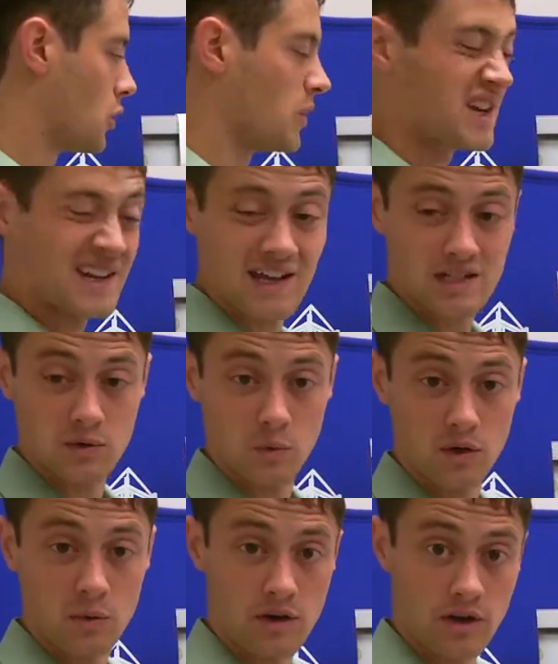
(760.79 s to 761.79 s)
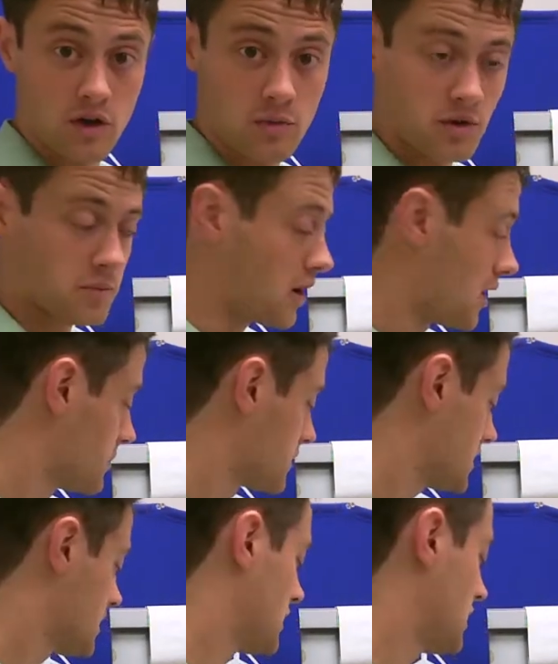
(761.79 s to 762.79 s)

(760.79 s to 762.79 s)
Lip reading: we can actually work one of the homework problems,